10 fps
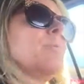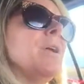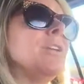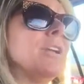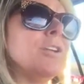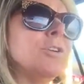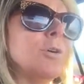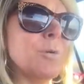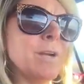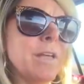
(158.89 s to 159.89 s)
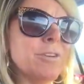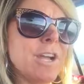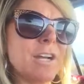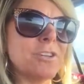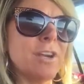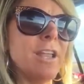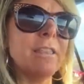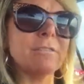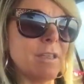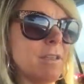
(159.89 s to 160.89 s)
opinion and you go to another doctor and he
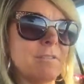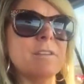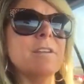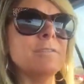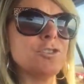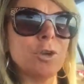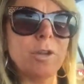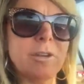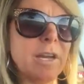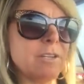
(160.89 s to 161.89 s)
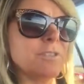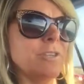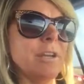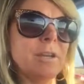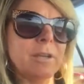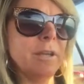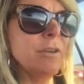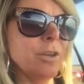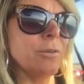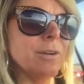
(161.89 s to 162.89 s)
thinks fish oil could actually
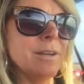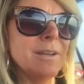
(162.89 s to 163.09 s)
kill you.